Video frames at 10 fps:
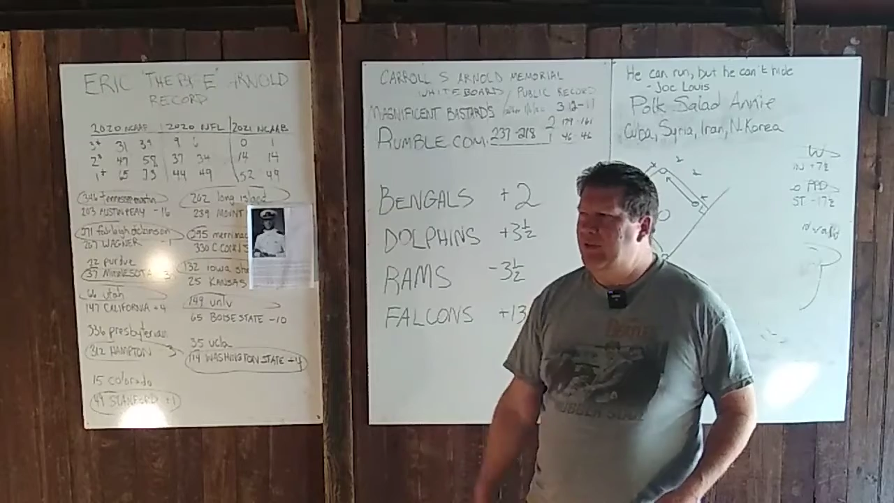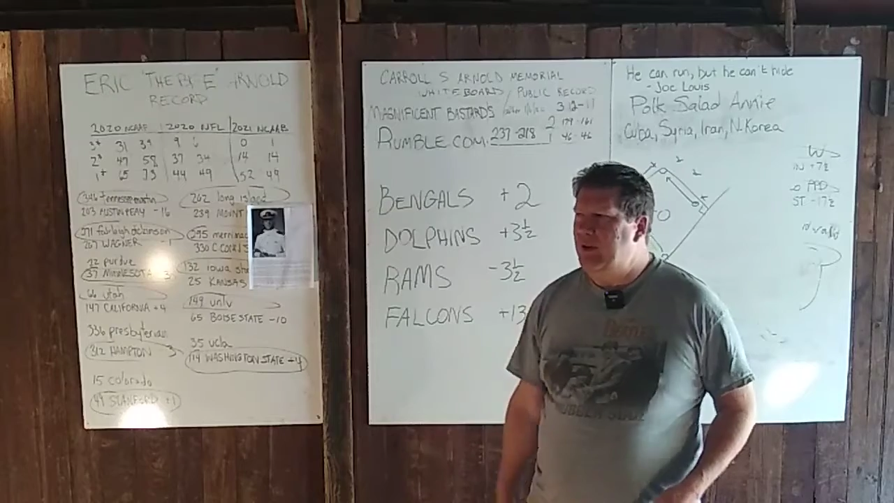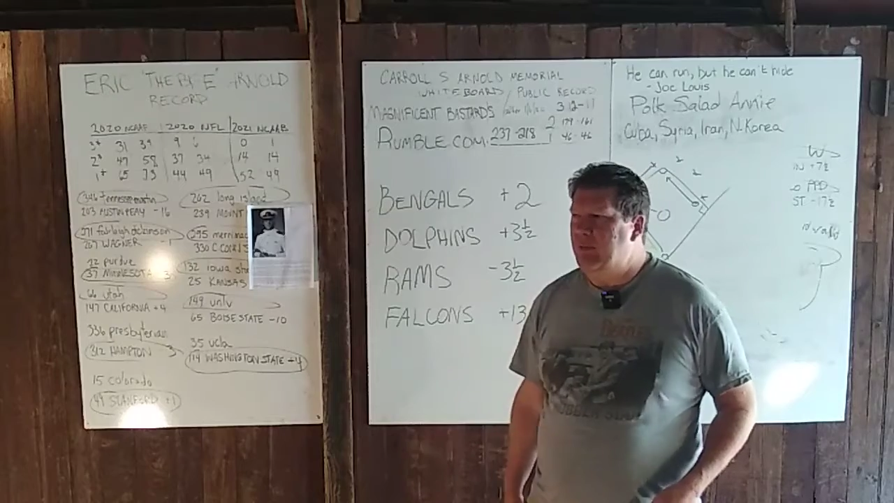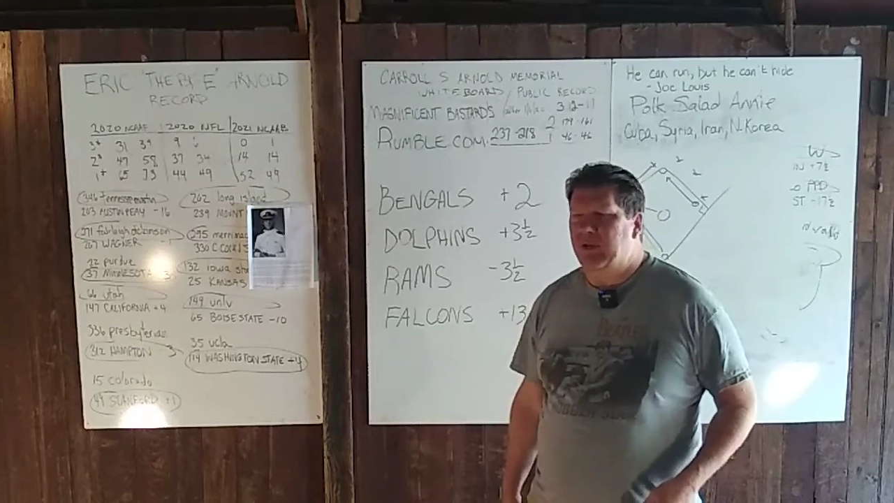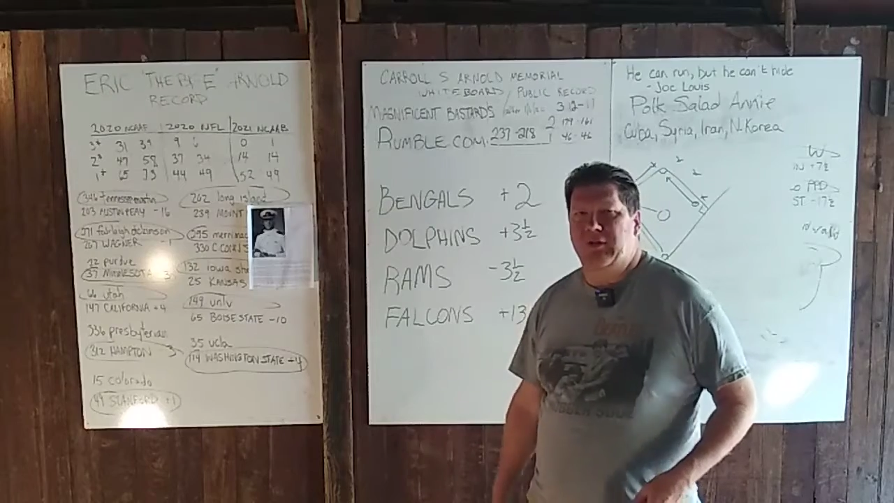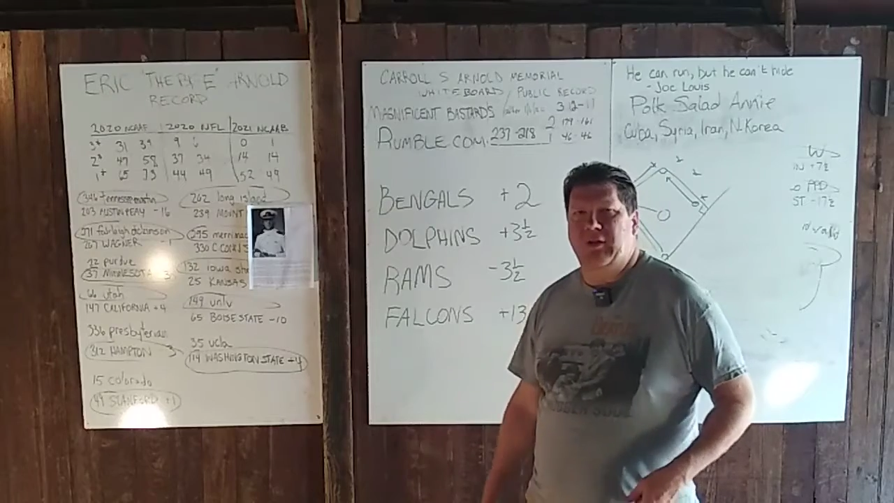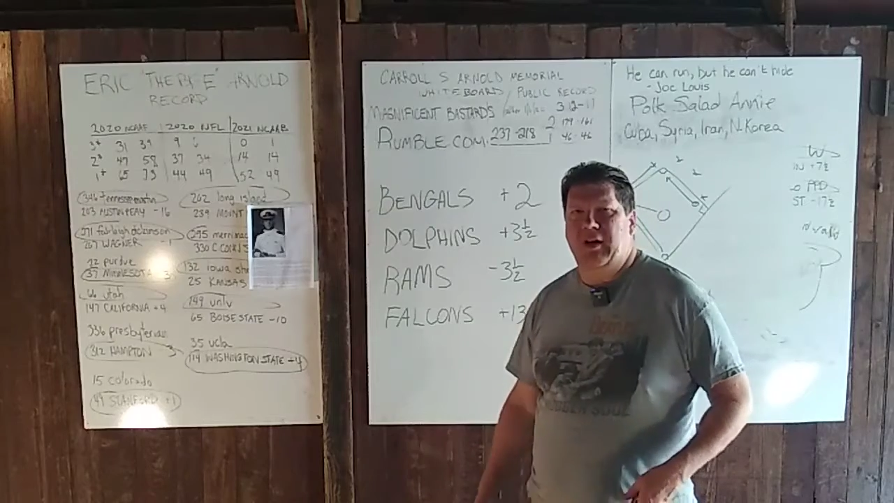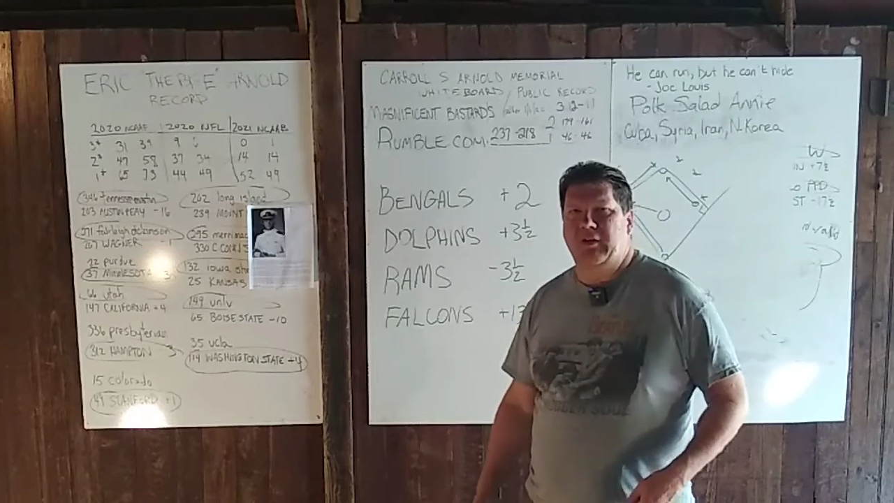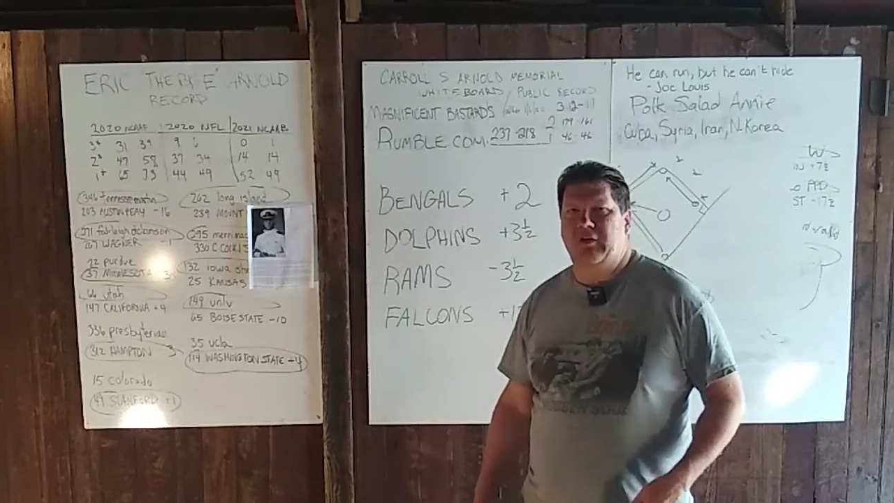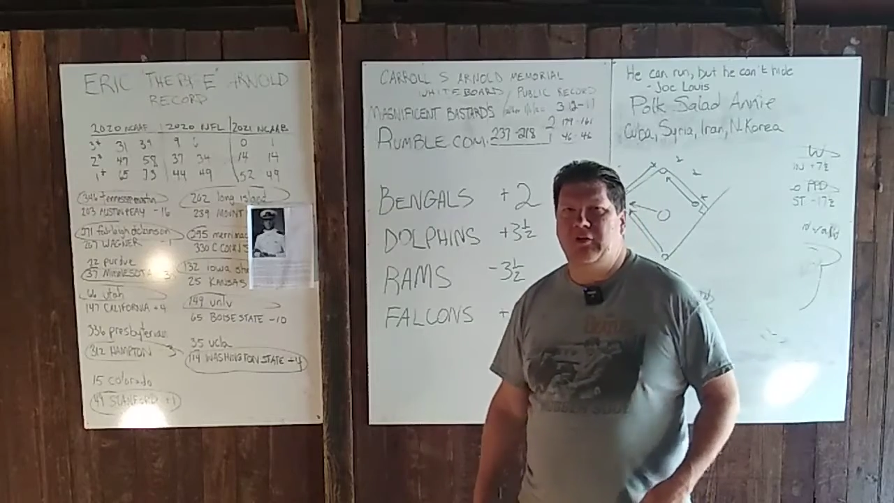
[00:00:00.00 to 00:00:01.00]
this team does a
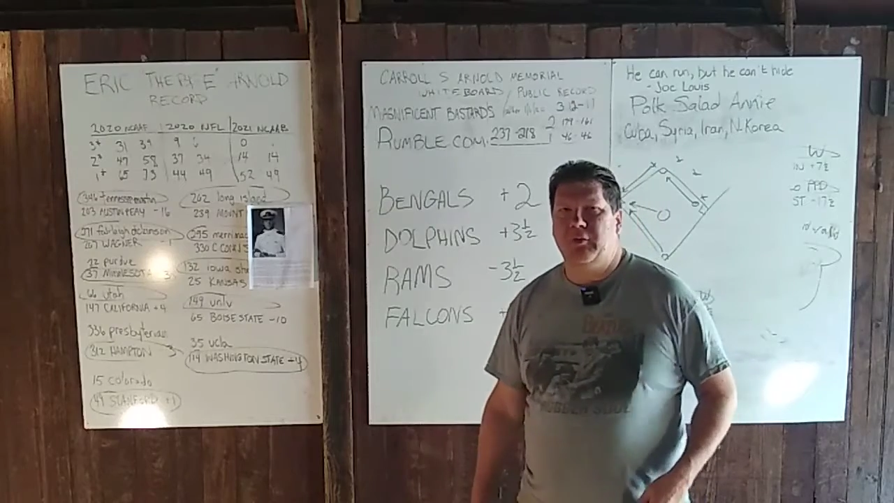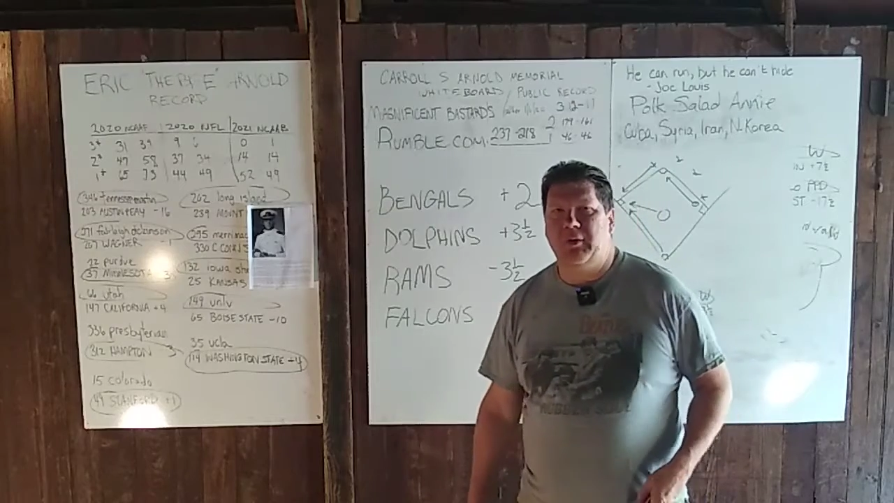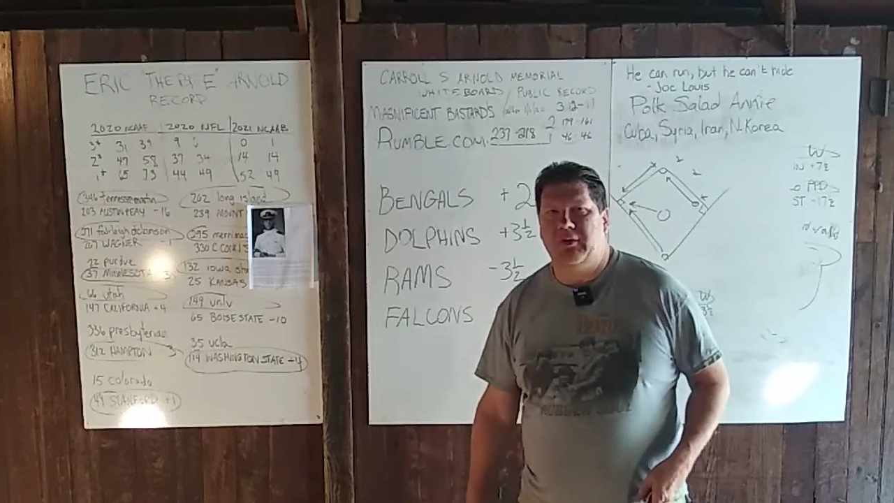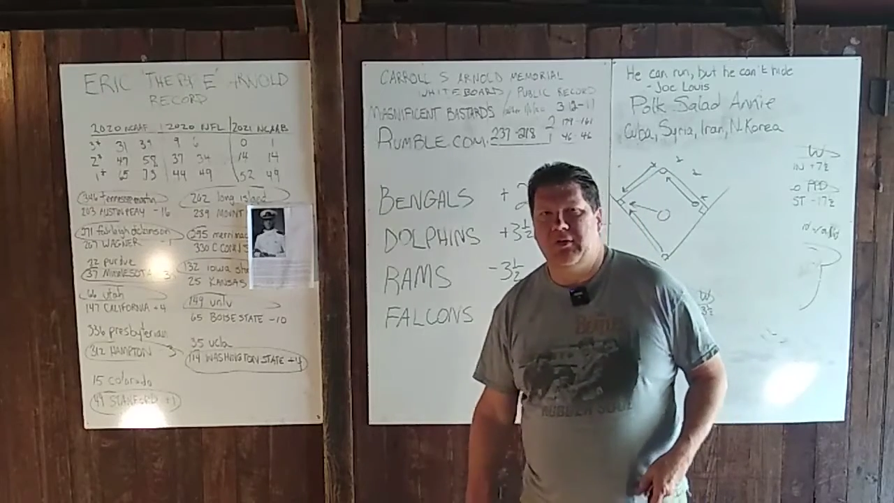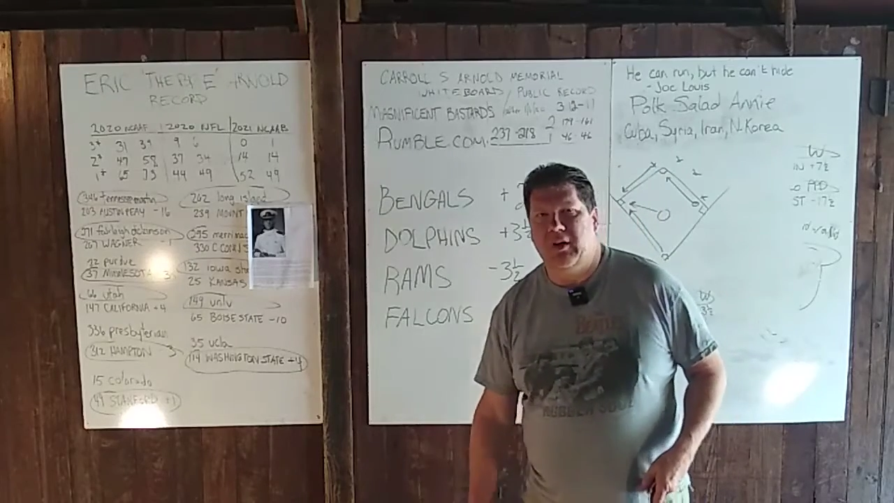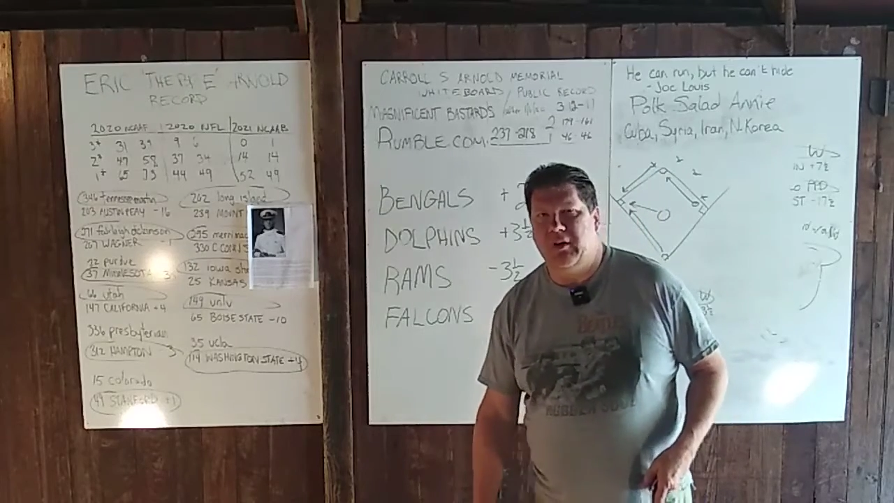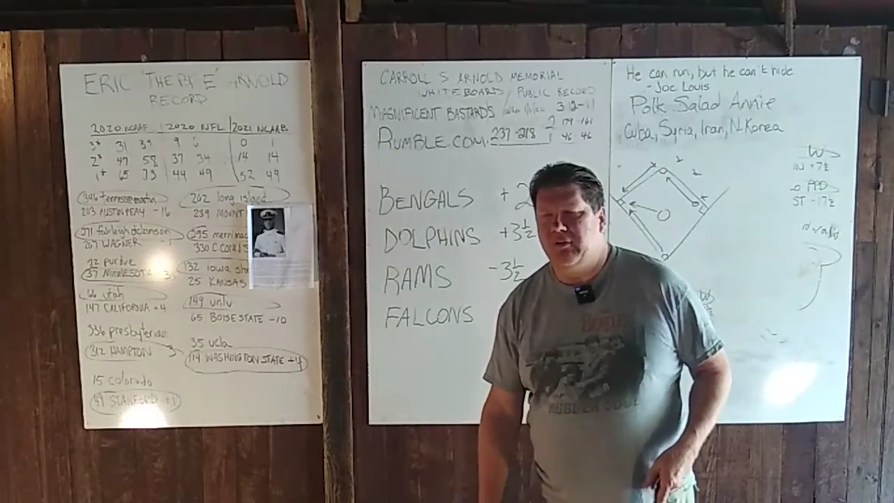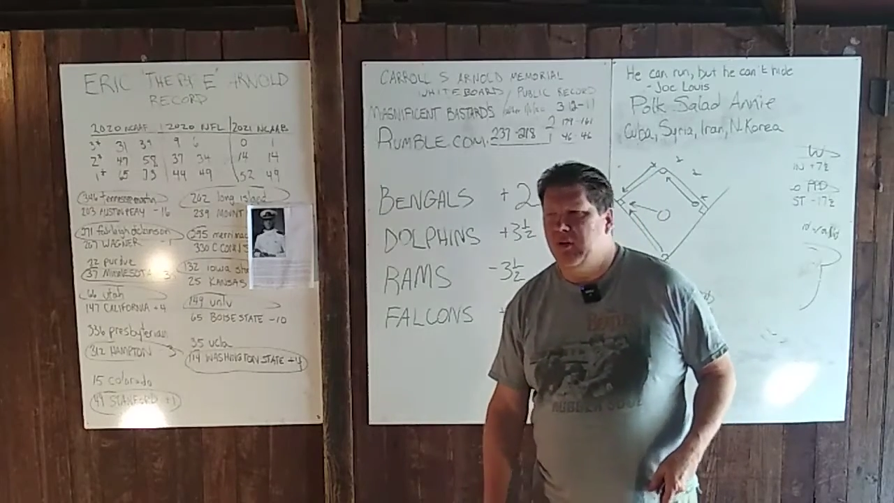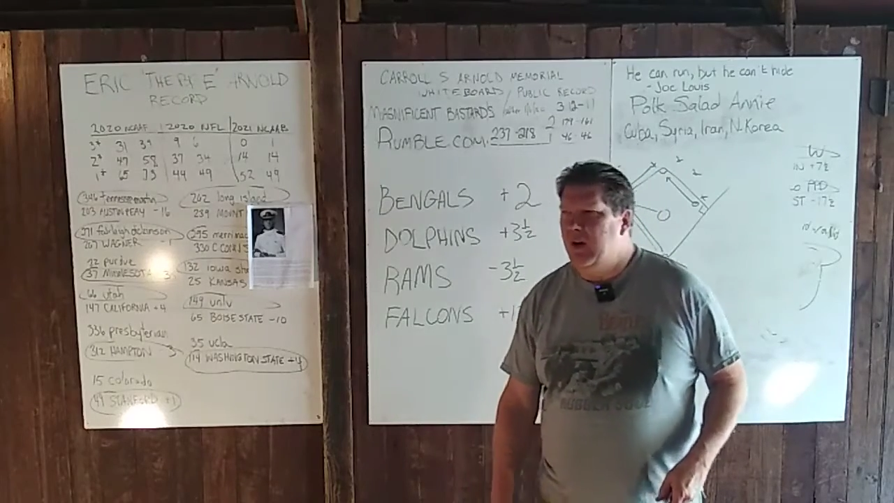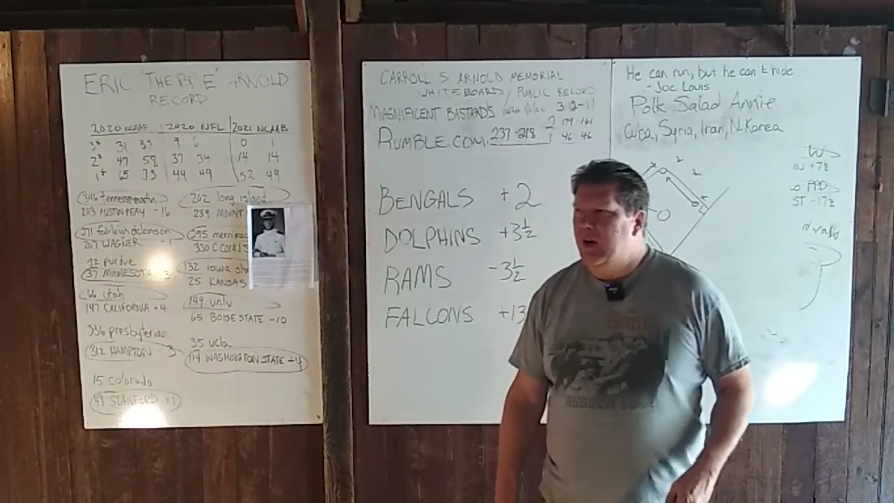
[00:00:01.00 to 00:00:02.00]
lot of stupid stuff.